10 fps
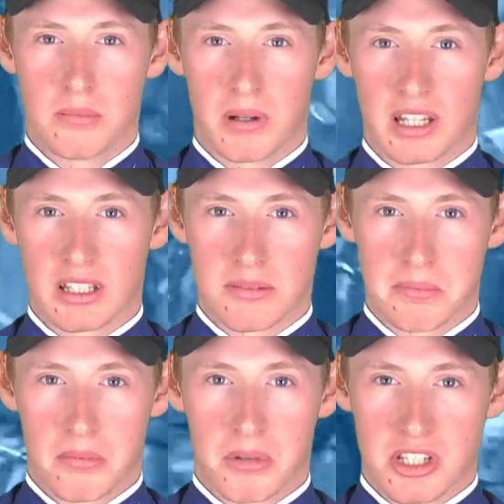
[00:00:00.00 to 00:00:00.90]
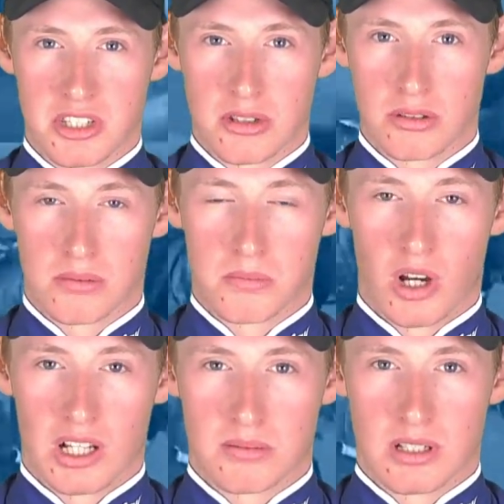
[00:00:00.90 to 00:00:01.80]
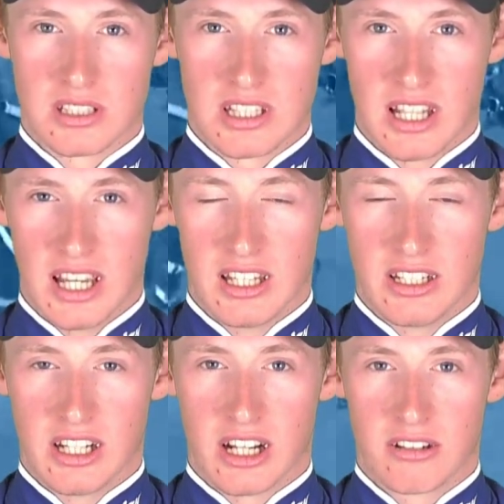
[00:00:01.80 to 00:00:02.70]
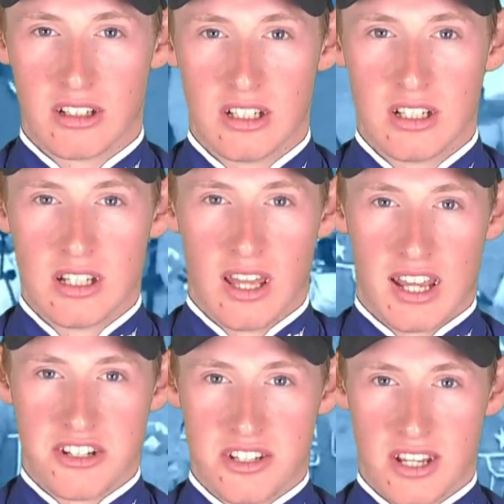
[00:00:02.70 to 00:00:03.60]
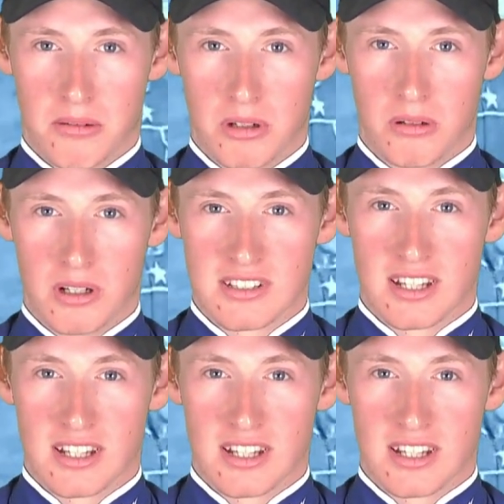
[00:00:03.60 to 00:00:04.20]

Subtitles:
but there's probably still some nice ones in there. As you say, we always